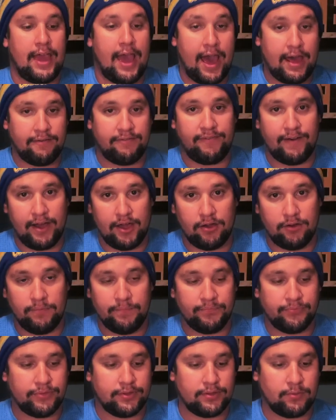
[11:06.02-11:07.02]
CAD
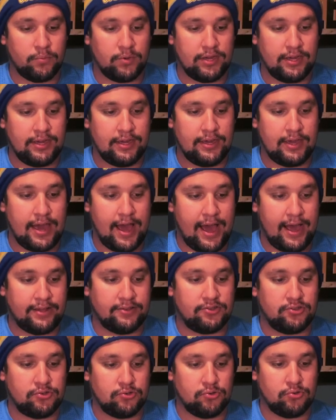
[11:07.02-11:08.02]
file, we
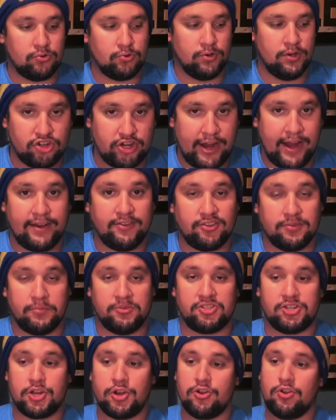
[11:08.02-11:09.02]
had to change the
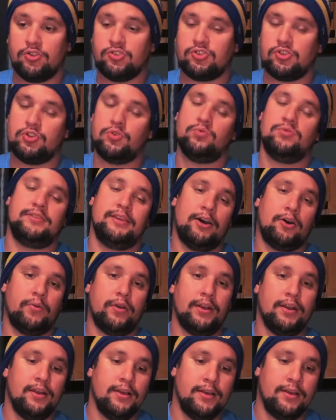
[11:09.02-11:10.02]
material to
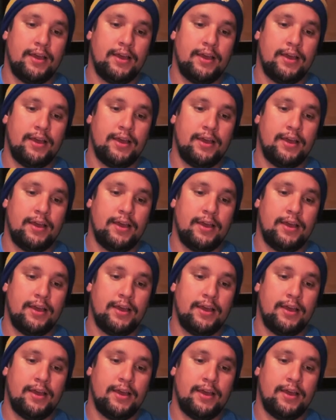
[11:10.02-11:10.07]
Delrin.